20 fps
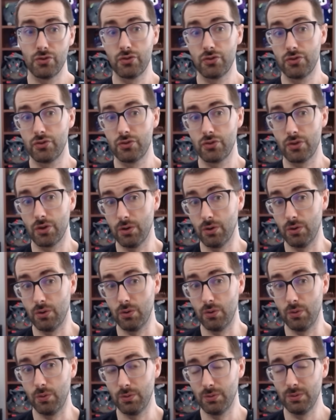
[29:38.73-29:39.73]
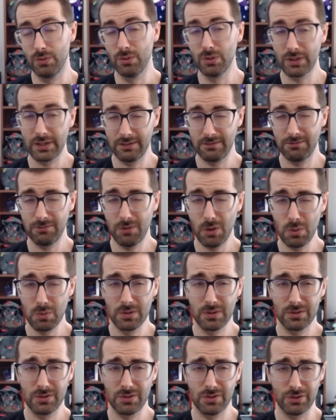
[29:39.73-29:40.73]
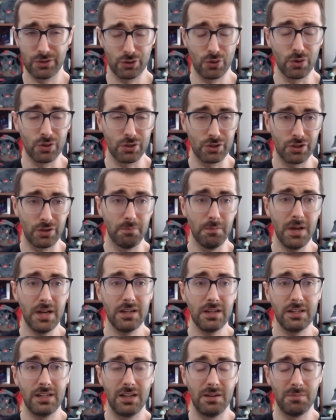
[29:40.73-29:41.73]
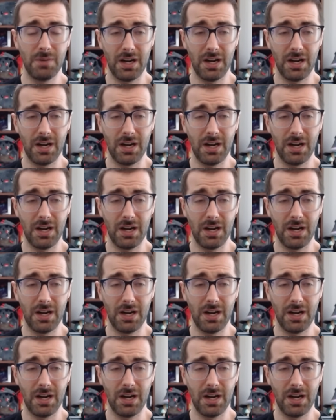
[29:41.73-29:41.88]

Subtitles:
So, looking forward to the short-term metagame,